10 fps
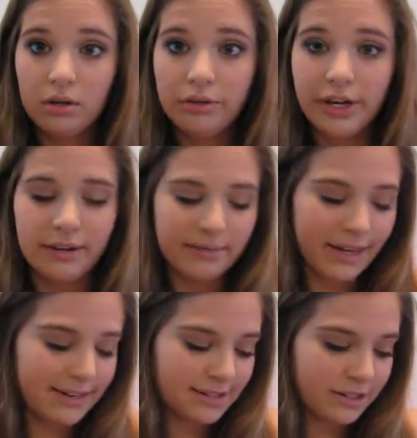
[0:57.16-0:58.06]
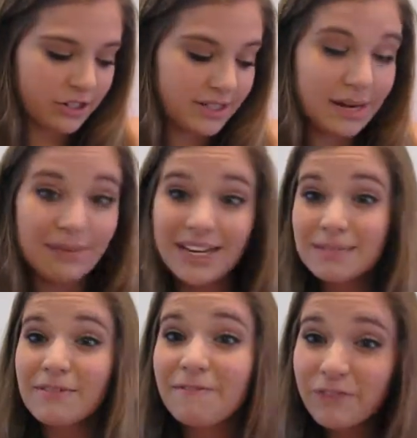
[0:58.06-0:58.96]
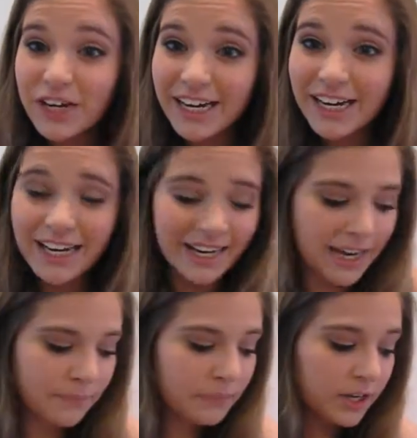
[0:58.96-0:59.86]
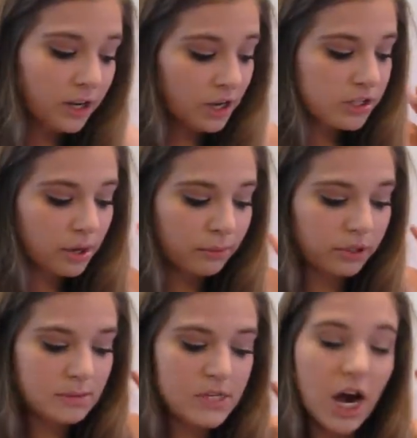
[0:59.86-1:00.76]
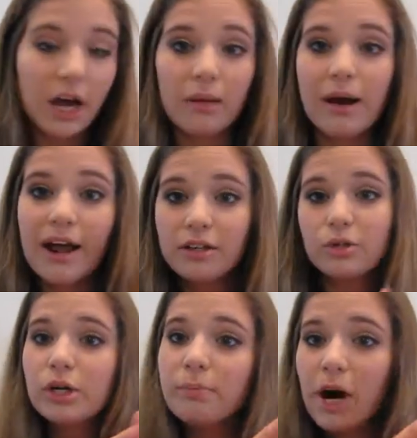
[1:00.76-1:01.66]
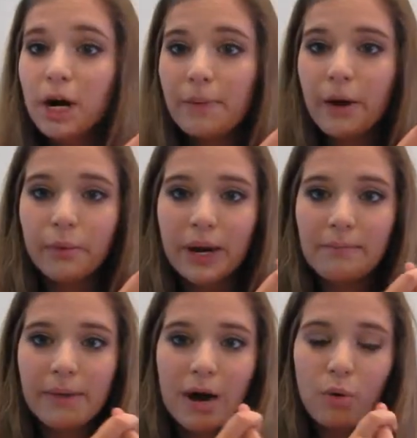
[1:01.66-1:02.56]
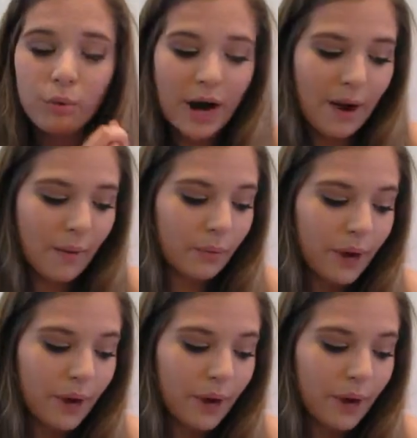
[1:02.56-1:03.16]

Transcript: 3, as I just said, because I'm a freaking idiot. So I'm going to be talking about ELEANOR and Park by Rainbow Rowell.